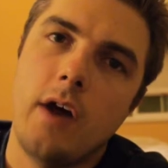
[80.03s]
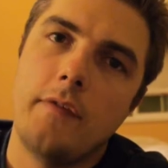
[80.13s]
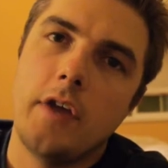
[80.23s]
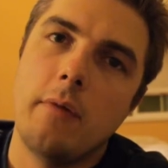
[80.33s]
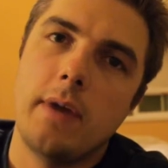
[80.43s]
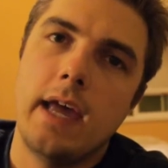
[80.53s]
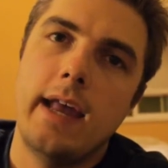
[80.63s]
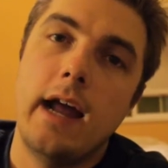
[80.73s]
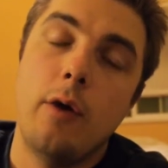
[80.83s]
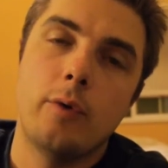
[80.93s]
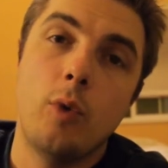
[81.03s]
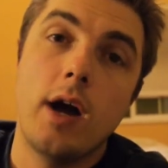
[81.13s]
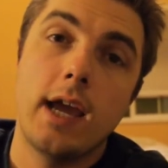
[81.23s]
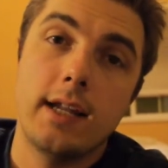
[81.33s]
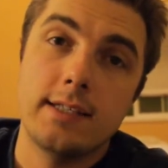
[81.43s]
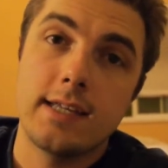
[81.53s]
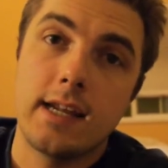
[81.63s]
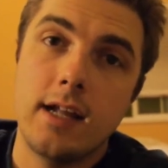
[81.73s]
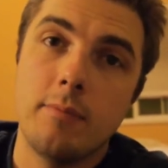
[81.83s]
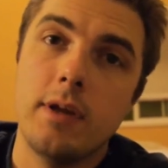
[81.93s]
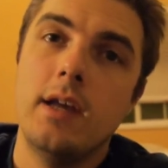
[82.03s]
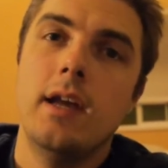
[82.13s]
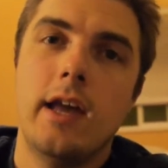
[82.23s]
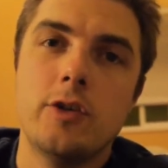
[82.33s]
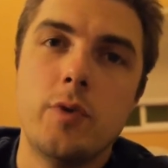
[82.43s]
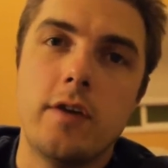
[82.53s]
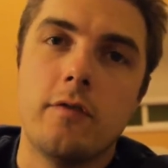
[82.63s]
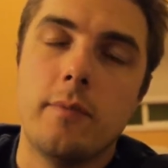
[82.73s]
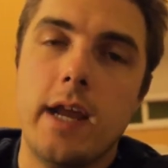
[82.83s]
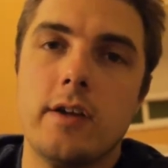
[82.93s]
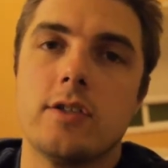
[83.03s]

off the top of my head, how I would walk in and set it up and tweak from there.